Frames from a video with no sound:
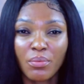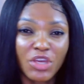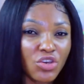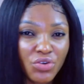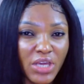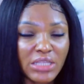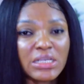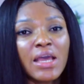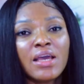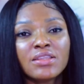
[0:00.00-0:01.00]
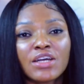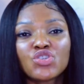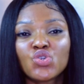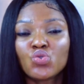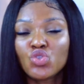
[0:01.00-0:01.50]
ingredient
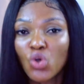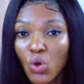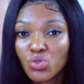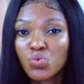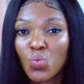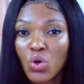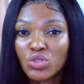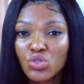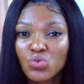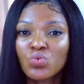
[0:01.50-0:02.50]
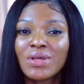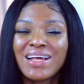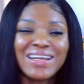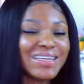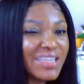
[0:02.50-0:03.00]
that you don't want to
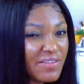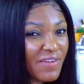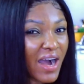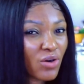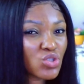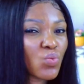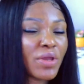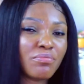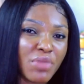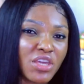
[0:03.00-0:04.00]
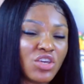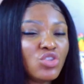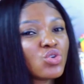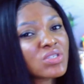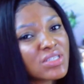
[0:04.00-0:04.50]
leave out when
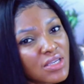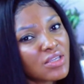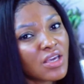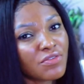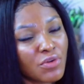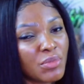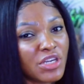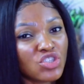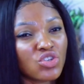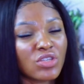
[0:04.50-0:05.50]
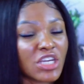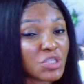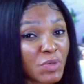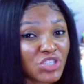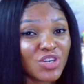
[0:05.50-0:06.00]
making your skincare formulation,
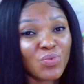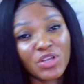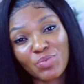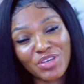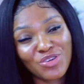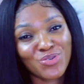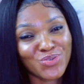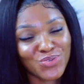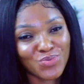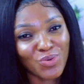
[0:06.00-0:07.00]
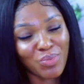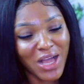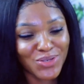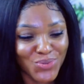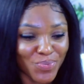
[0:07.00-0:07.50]
especially when making your
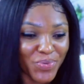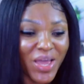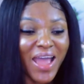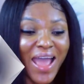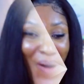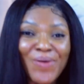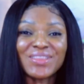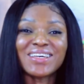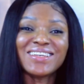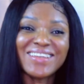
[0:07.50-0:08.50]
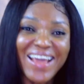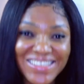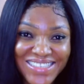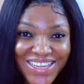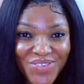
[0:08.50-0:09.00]
black soap. Now the
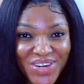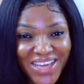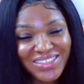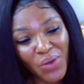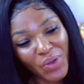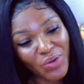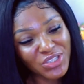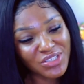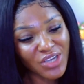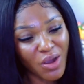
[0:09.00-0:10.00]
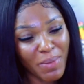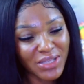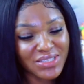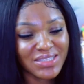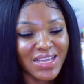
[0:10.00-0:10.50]
next ingredient that we're going to talk
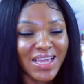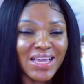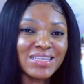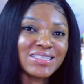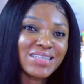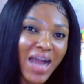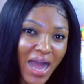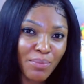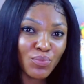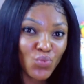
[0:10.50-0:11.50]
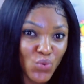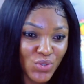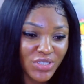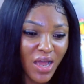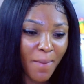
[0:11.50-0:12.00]
about today is
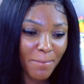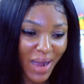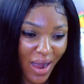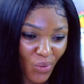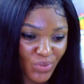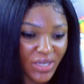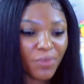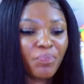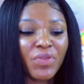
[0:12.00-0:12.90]
camwood powder.